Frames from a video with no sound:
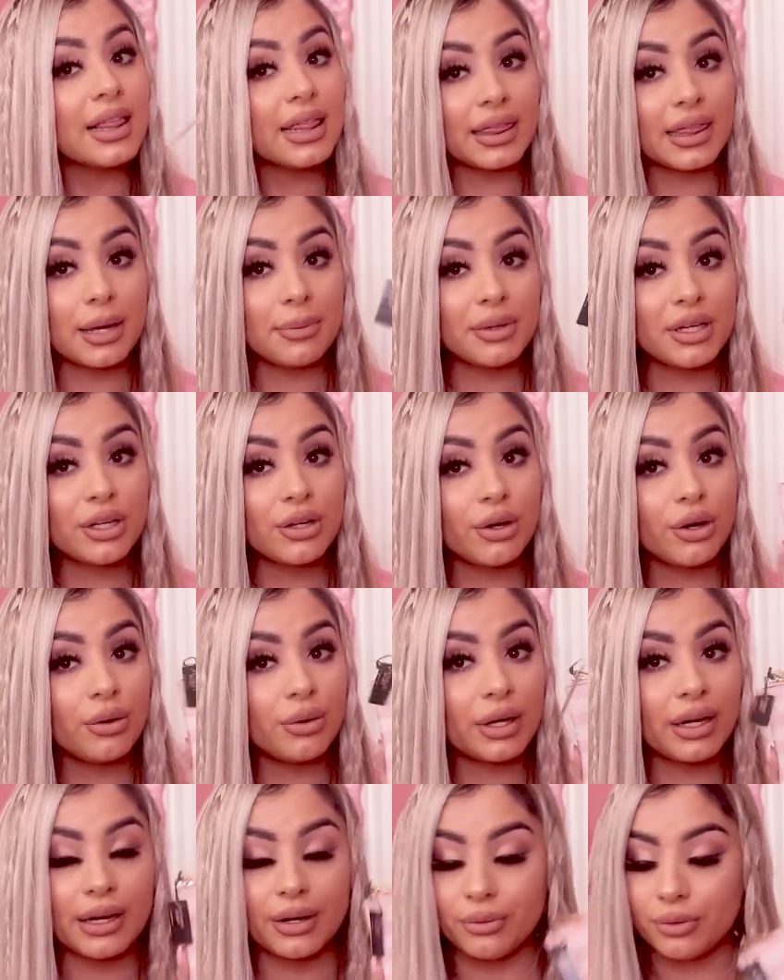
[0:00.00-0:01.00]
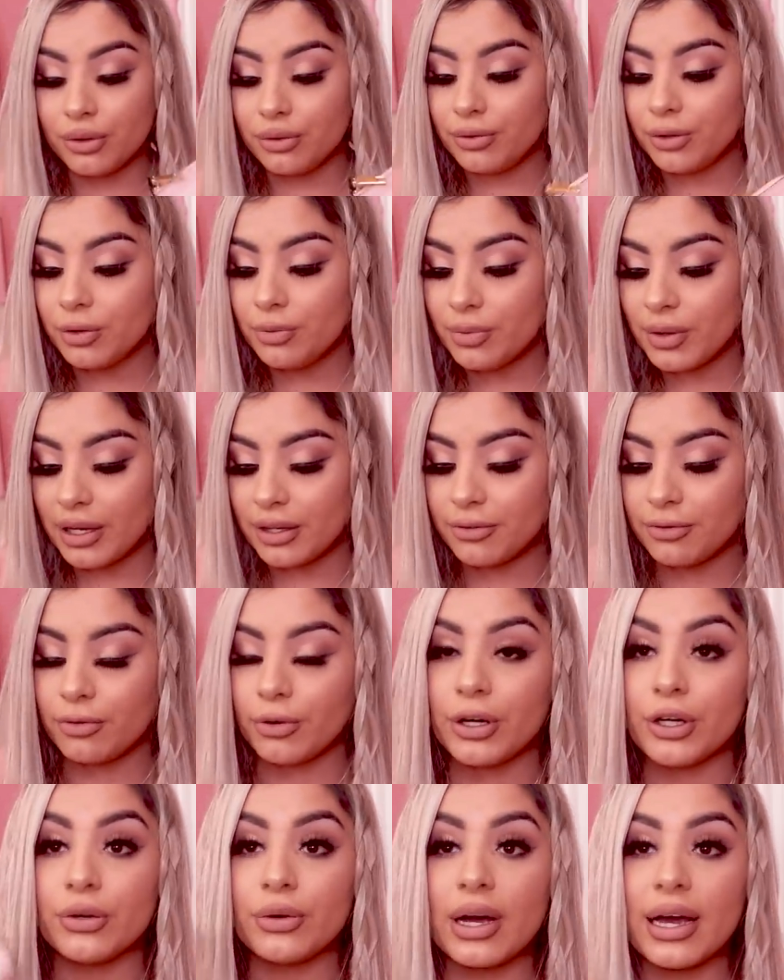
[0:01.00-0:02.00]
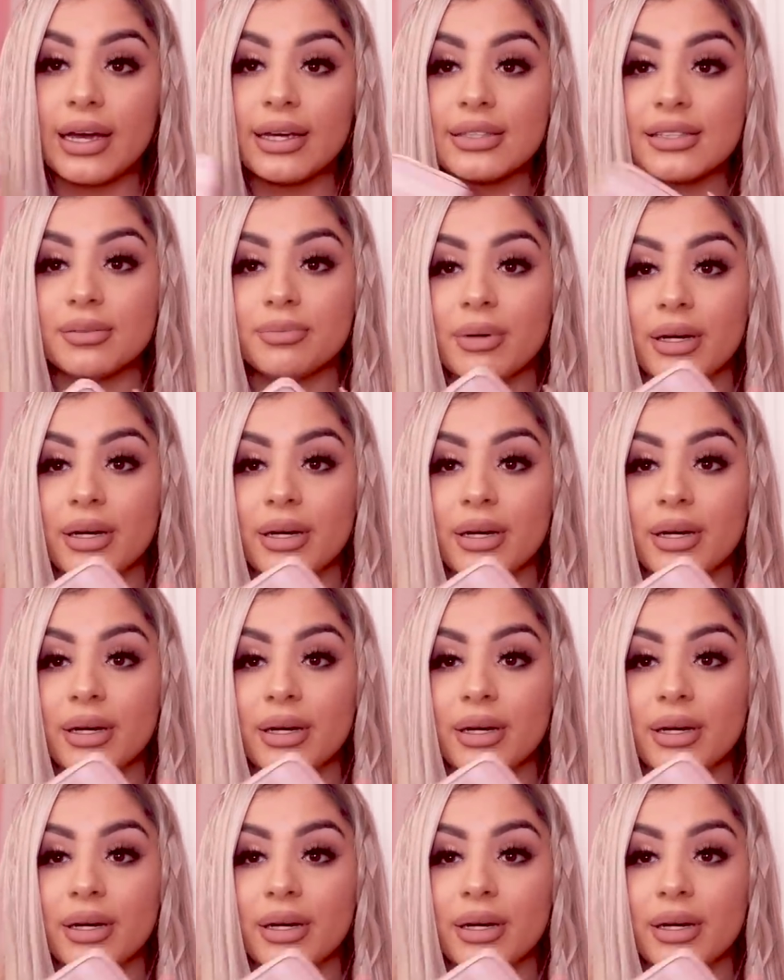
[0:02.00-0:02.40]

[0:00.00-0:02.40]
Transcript: let me know and I will film that for you guys.